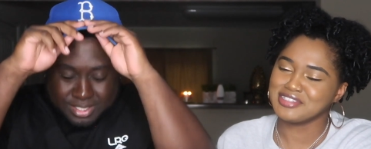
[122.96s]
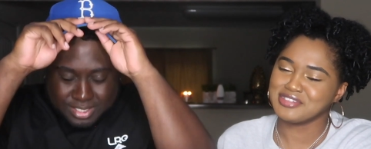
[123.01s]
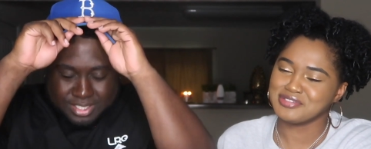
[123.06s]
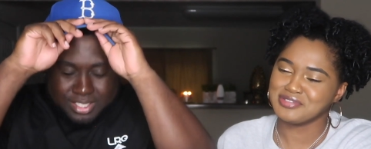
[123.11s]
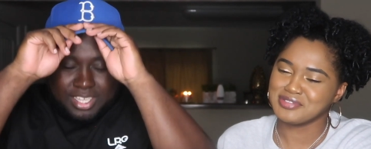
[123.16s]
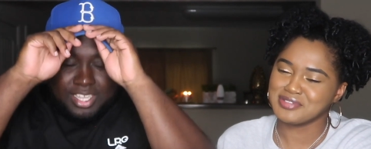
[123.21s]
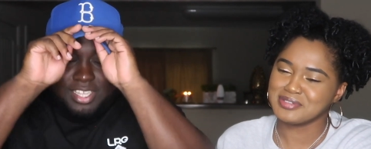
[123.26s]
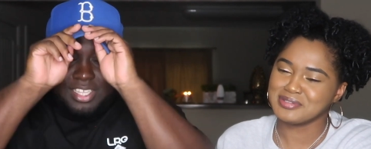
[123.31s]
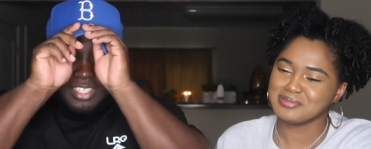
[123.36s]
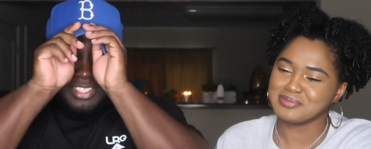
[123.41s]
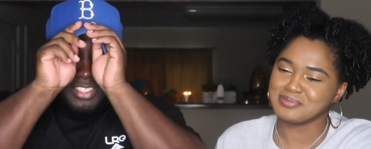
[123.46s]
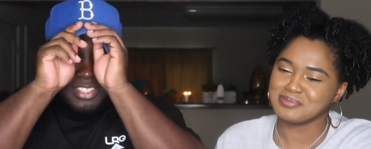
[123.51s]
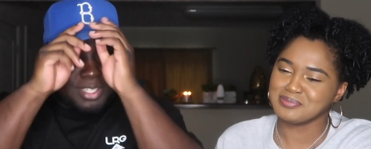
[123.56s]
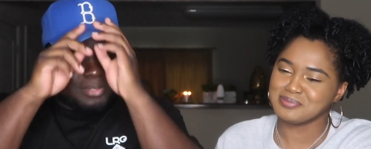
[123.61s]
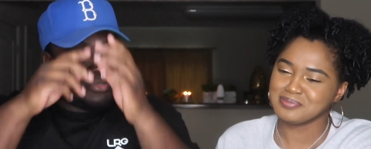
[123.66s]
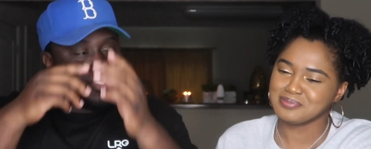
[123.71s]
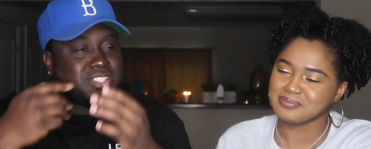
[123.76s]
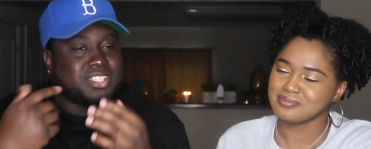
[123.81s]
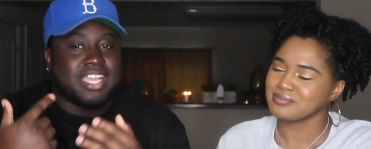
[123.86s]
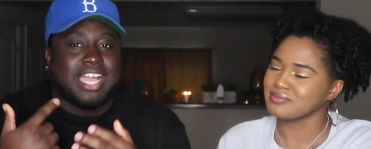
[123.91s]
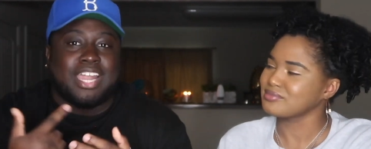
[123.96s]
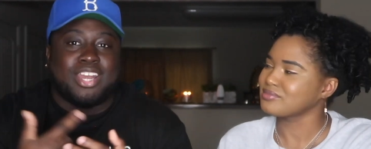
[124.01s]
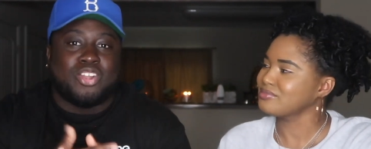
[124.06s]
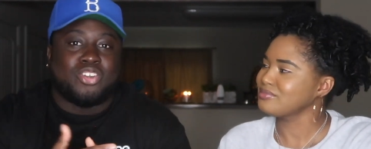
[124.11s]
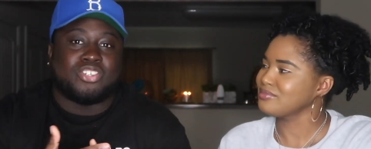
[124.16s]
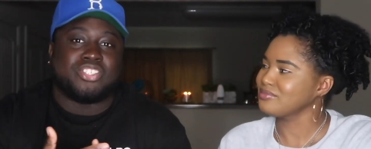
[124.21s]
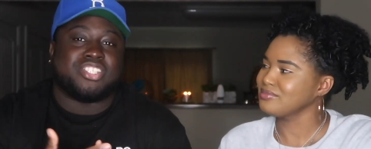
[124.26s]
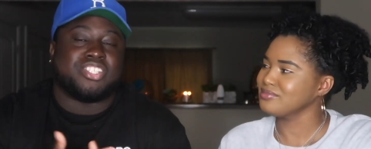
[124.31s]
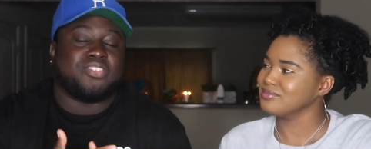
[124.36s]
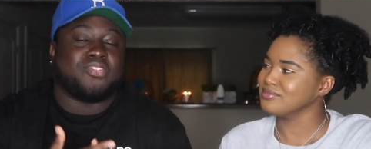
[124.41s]
Speaker 1: different.
Speaker 2: It's some shit. I
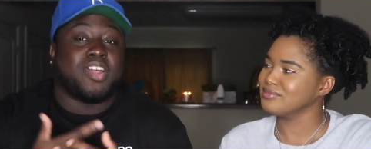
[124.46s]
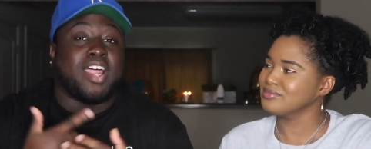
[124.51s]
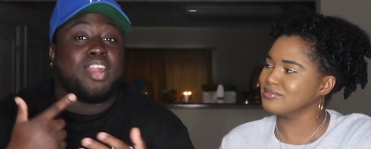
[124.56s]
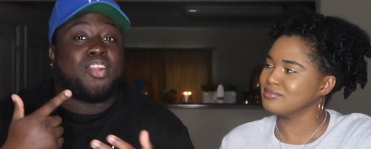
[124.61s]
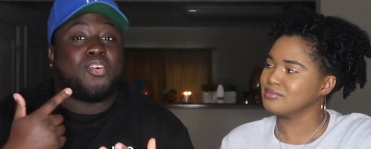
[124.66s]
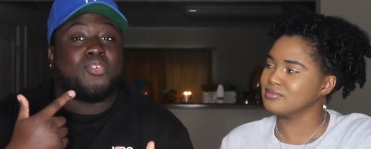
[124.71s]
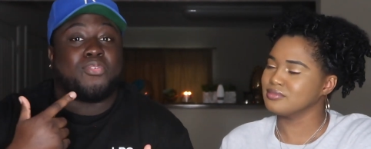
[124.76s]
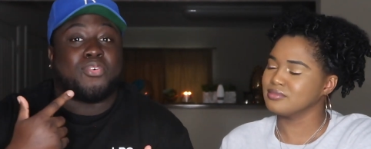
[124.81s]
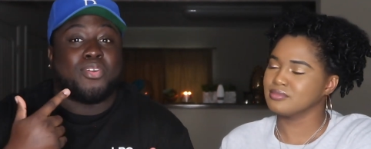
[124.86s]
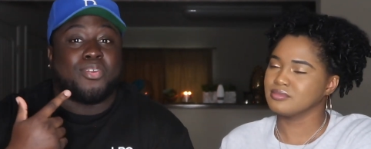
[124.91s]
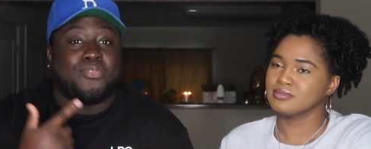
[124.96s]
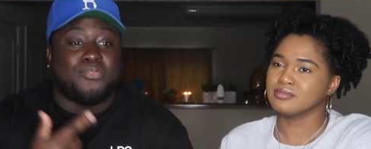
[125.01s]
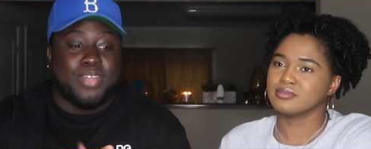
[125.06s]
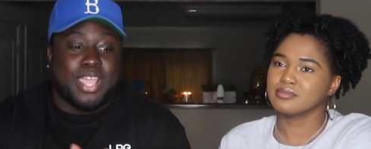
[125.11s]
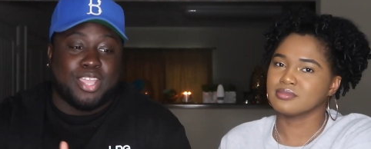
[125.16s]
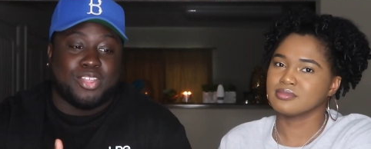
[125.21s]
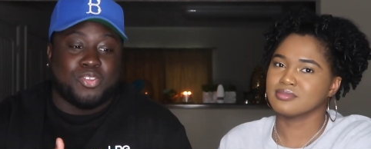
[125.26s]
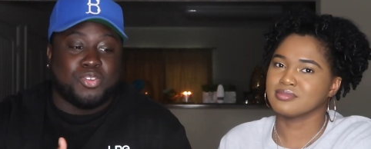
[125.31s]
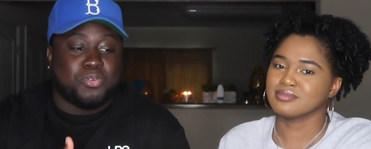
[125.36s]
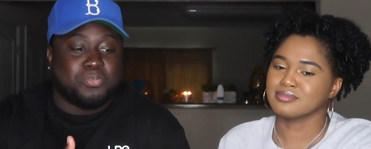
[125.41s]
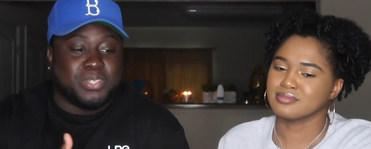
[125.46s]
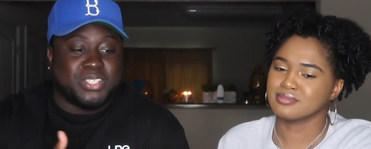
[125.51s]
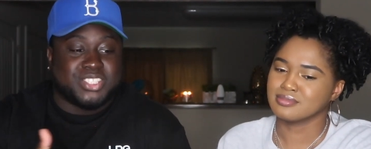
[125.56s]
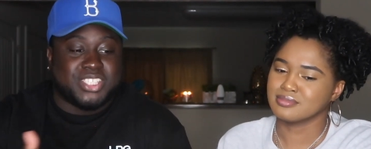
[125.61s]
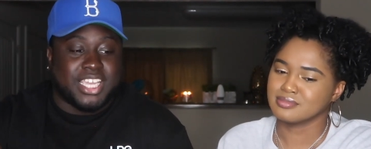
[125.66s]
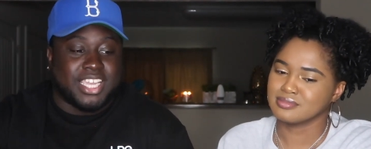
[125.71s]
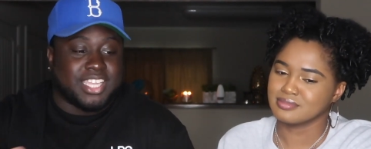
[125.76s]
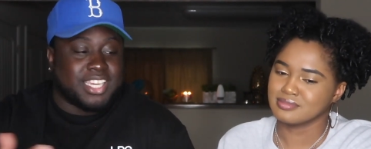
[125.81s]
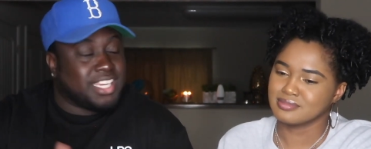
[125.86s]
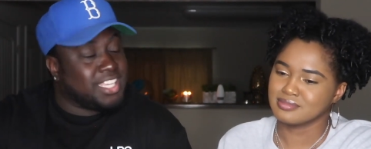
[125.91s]
know shit. I know for a fact you don't be
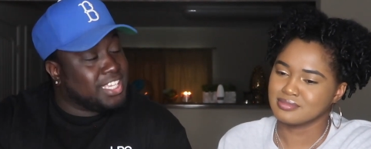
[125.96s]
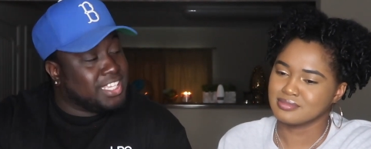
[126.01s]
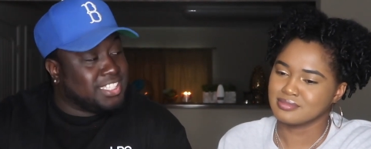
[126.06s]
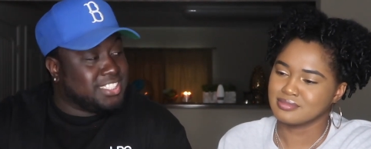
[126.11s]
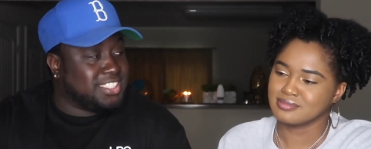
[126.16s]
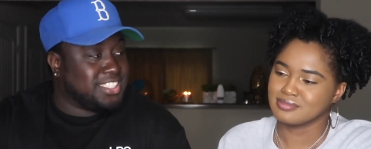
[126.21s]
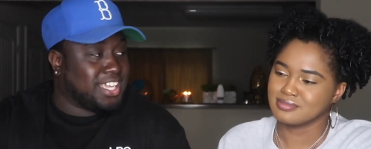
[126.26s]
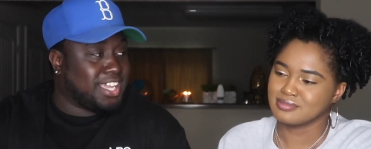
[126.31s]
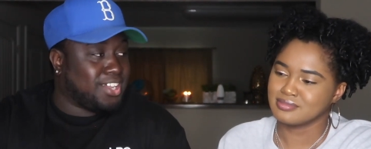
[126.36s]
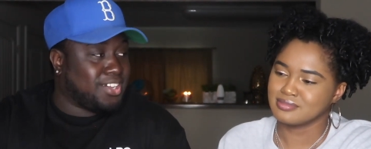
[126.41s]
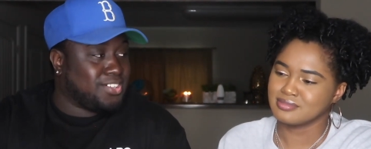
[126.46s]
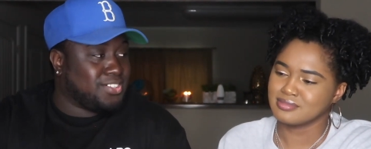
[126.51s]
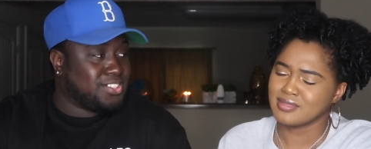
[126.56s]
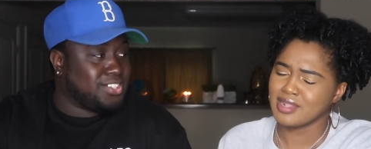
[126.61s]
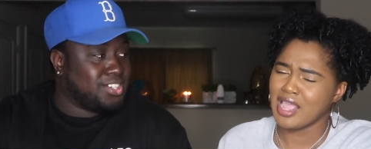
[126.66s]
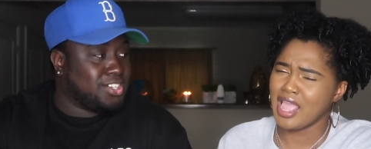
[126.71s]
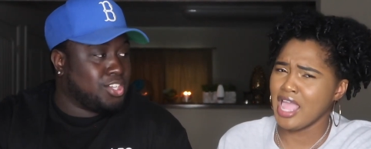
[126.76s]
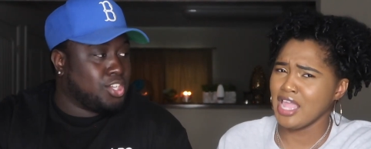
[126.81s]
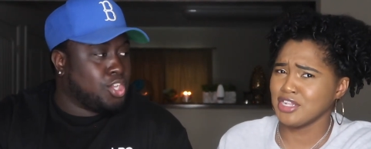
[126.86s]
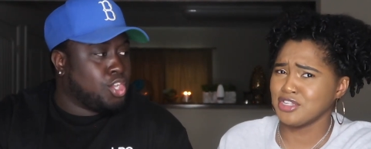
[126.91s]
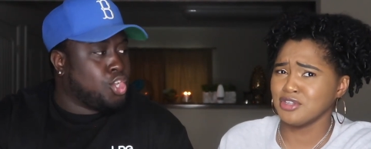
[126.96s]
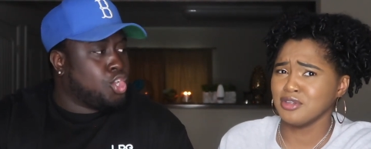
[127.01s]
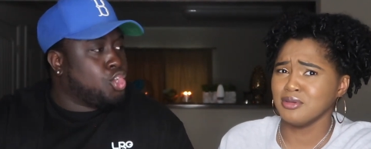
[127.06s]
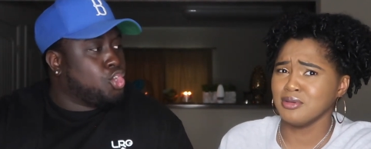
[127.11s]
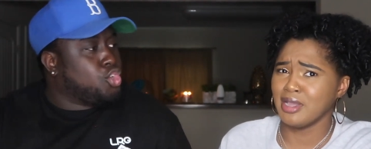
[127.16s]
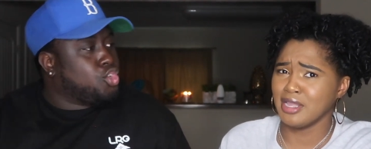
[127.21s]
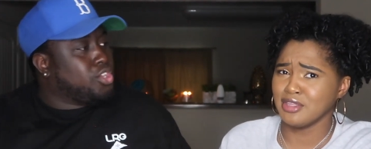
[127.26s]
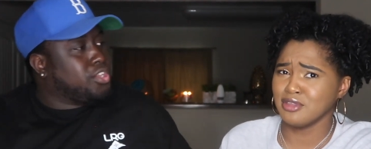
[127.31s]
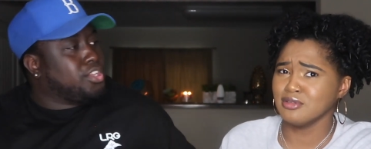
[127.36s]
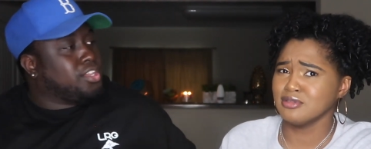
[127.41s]
checking these out.
Speaker 1: I
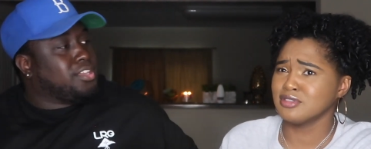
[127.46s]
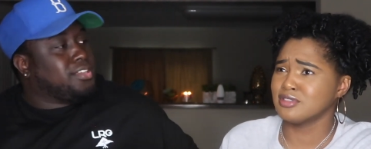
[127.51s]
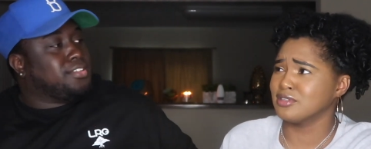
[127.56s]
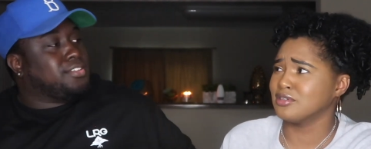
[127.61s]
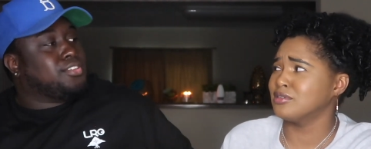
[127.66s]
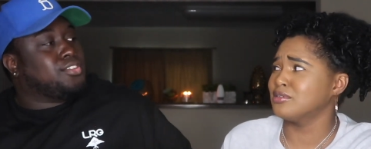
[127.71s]
do. I used to.